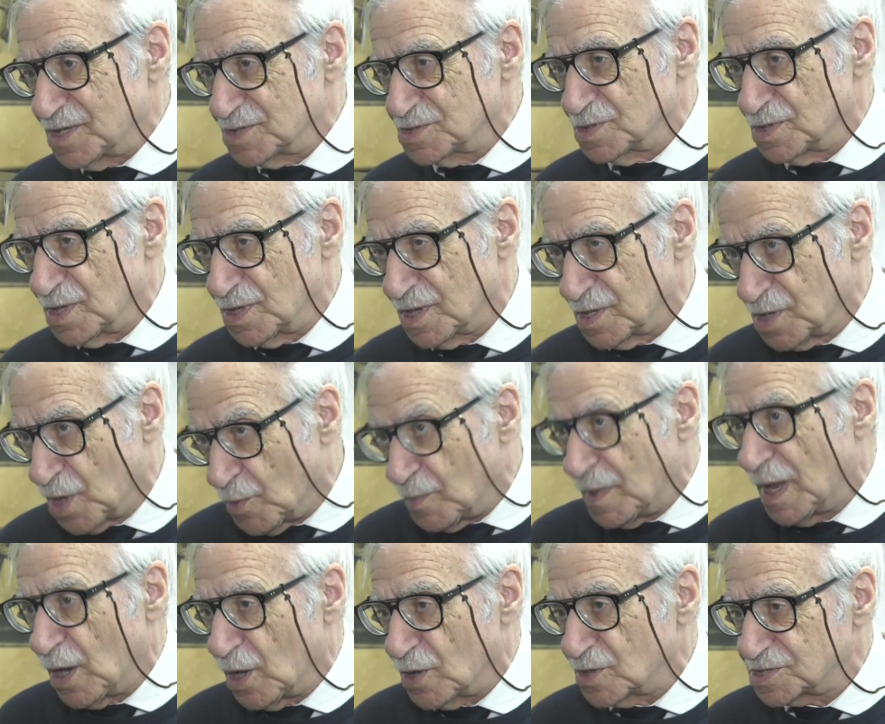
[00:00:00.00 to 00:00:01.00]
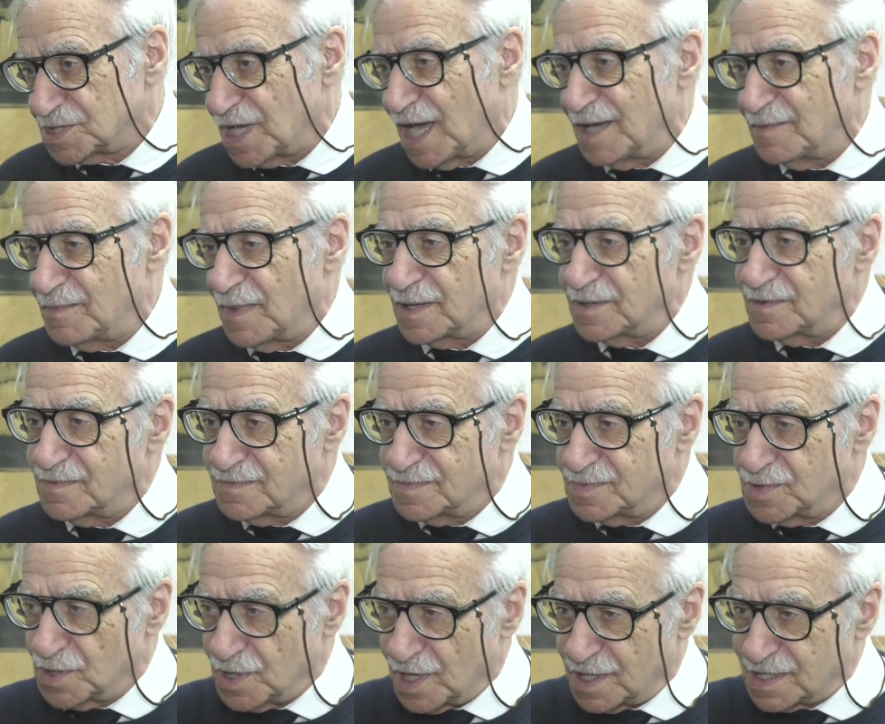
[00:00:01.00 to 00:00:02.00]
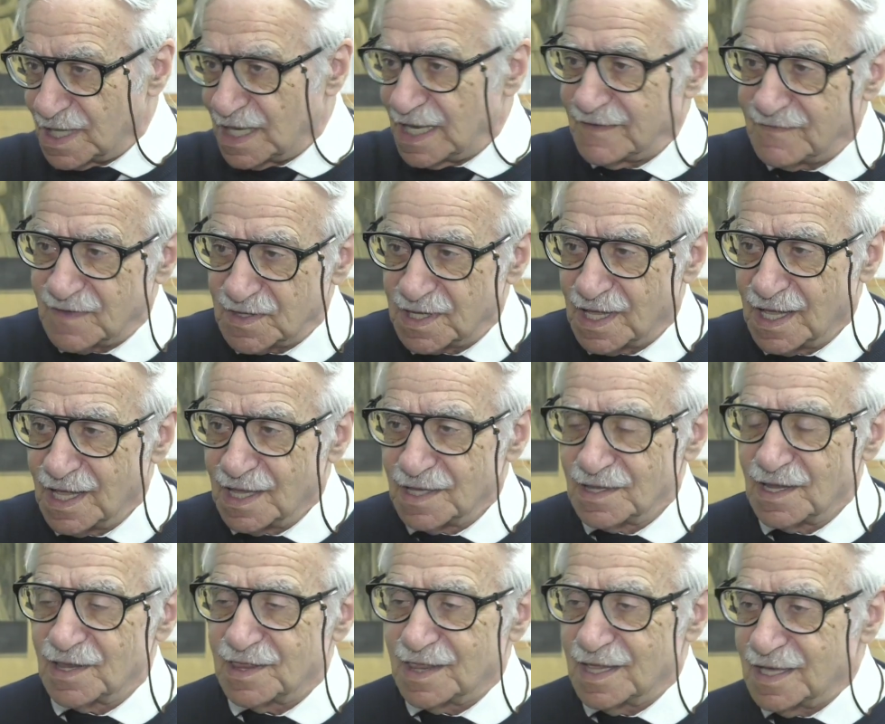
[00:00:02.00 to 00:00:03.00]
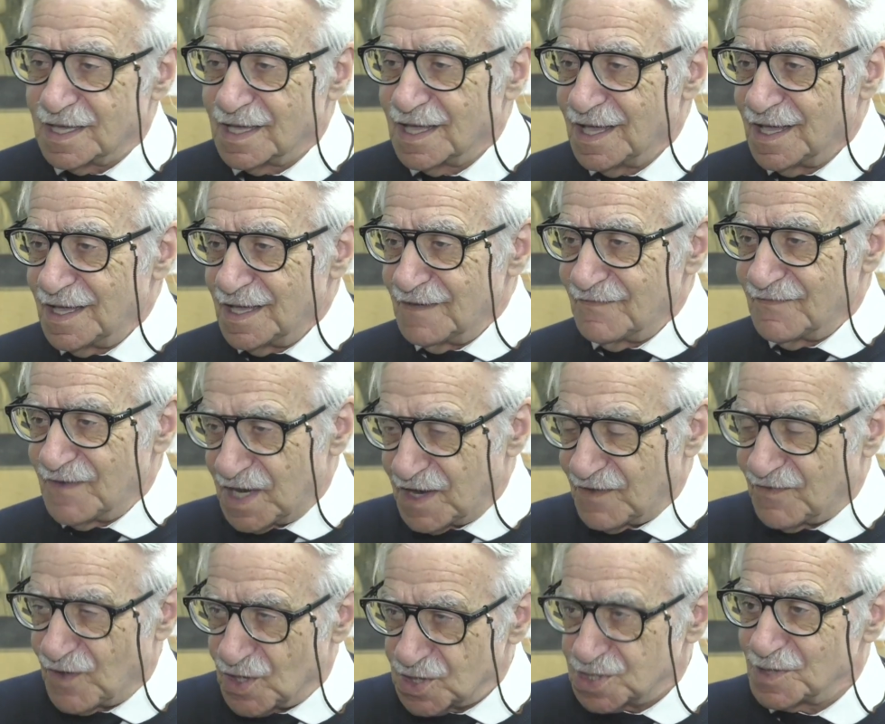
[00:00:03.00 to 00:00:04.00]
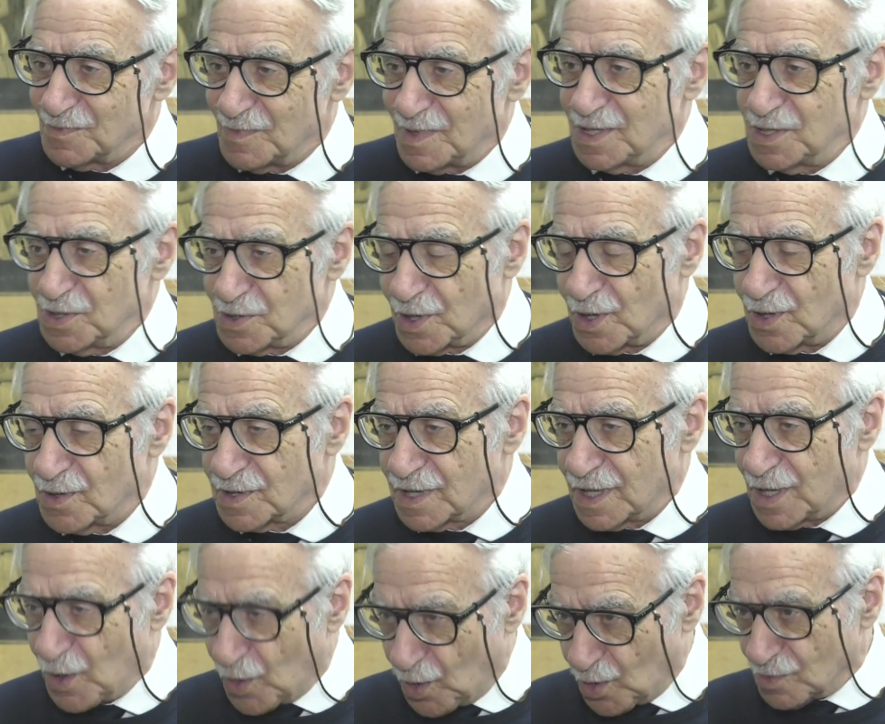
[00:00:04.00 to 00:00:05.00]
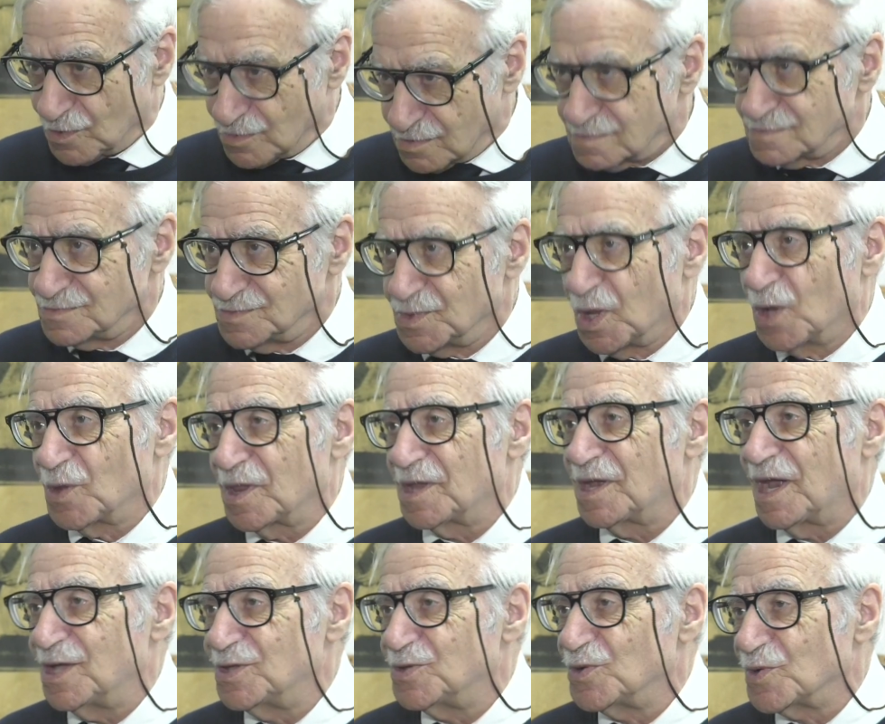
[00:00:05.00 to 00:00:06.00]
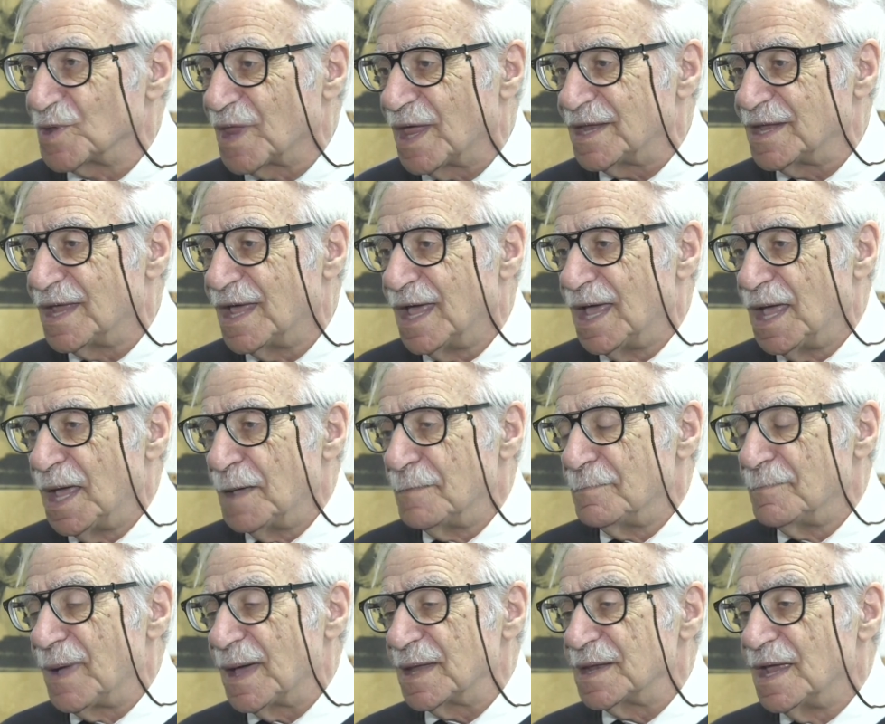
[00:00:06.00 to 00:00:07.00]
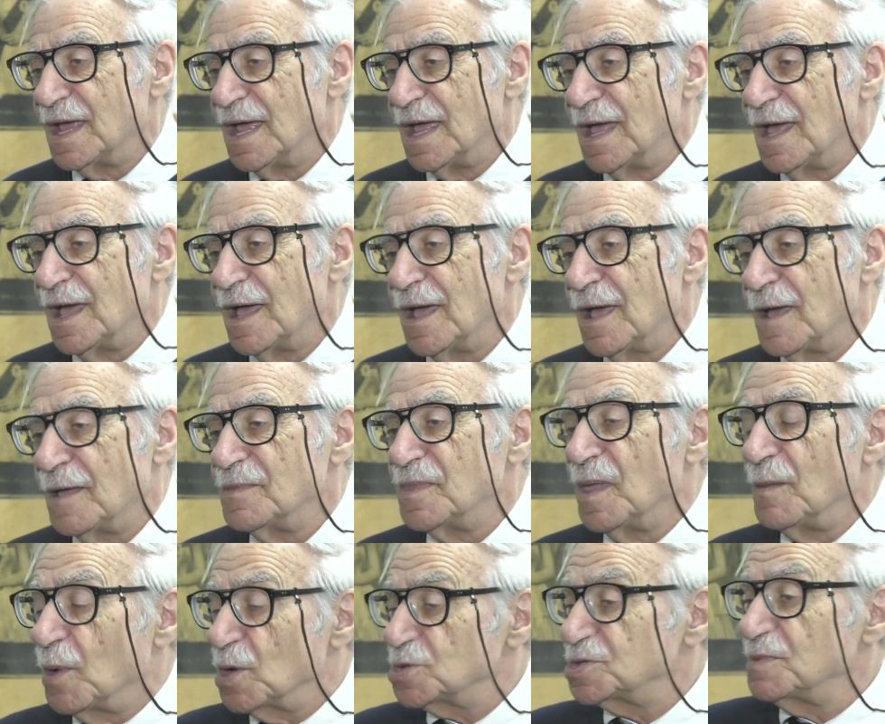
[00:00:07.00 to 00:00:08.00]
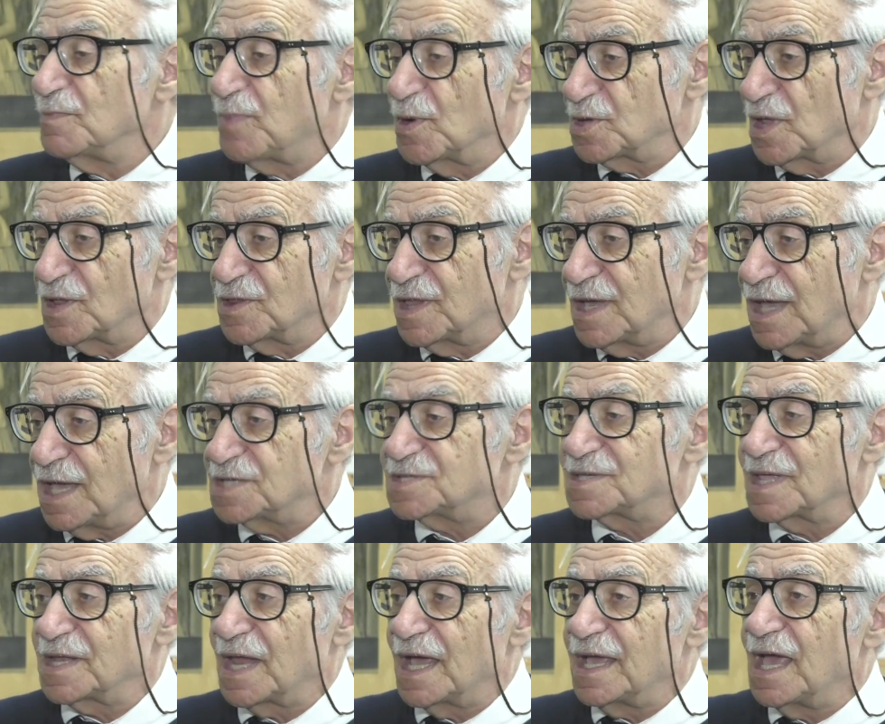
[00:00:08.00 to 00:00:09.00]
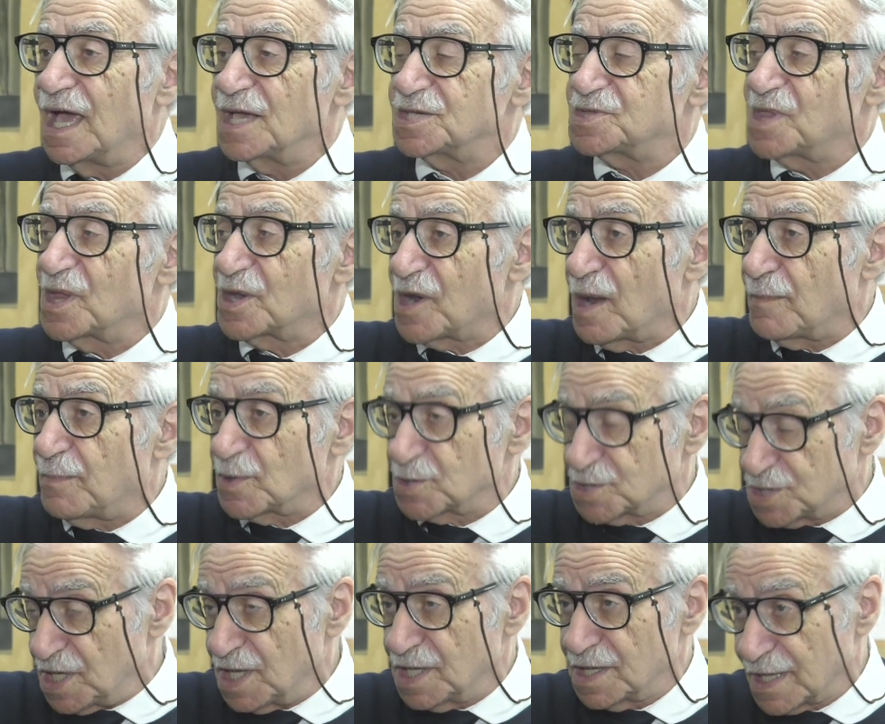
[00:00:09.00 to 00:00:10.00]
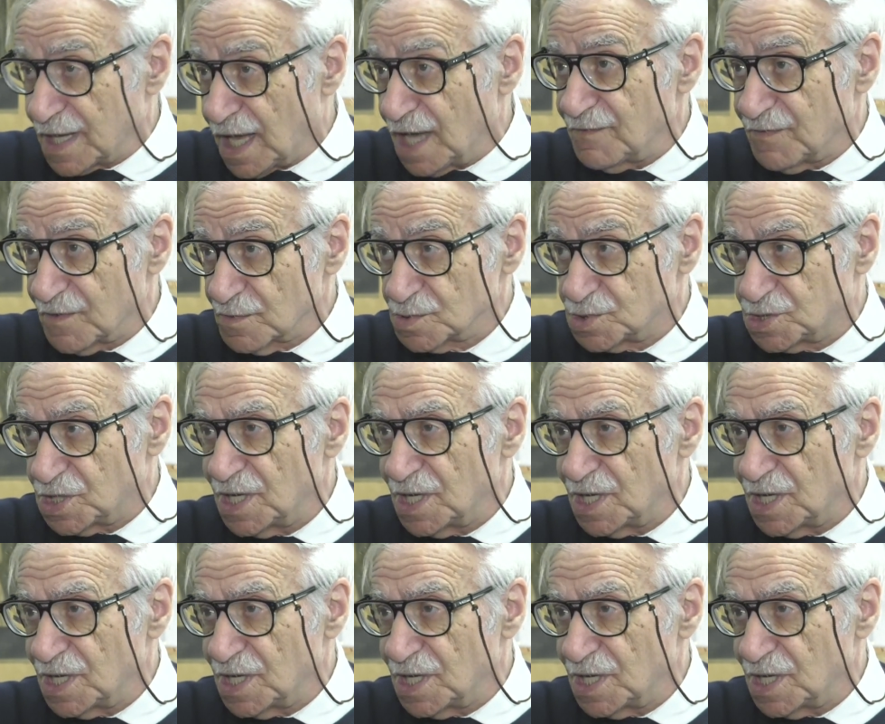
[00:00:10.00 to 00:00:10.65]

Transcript: because, you know, they know me a long time. I delivered the thing very forcibly, you know, they all know that I do that. But the most important thing is that I asked the rapporteur, the guy from